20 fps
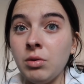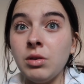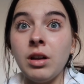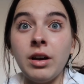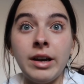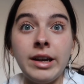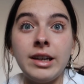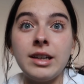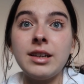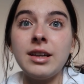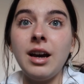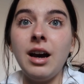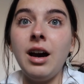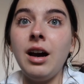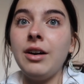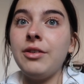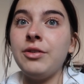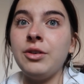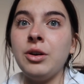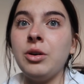Like,
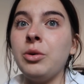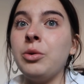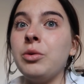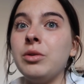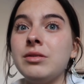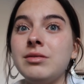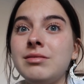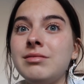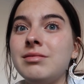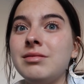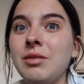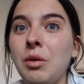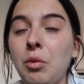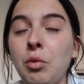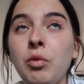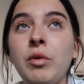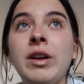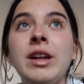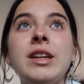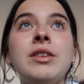I feel
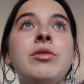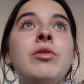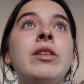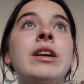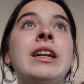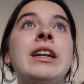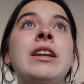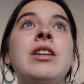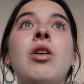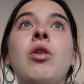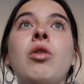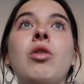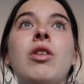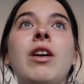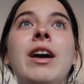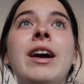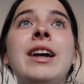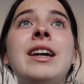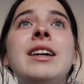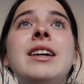really, really not
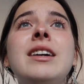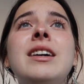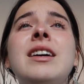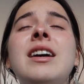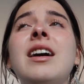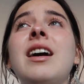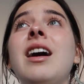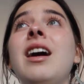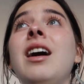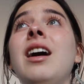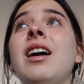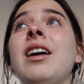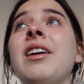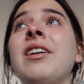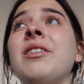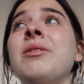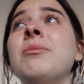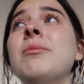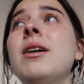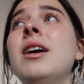great.
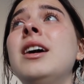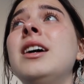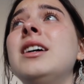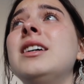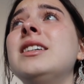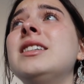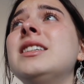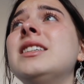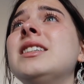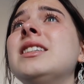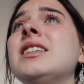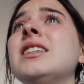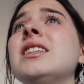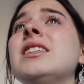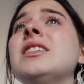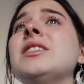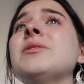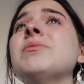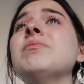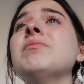Um,
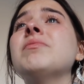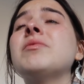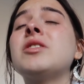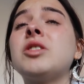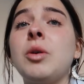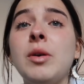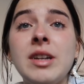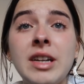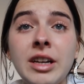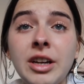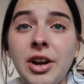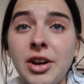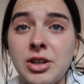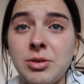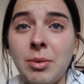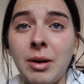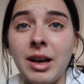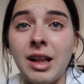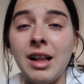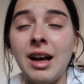so I didn't go
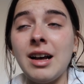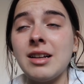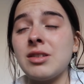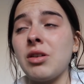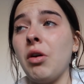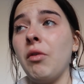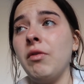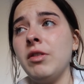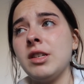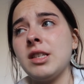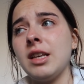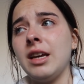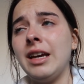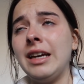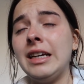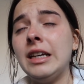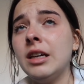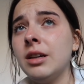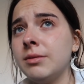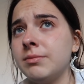to my class,
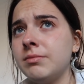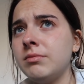obviously.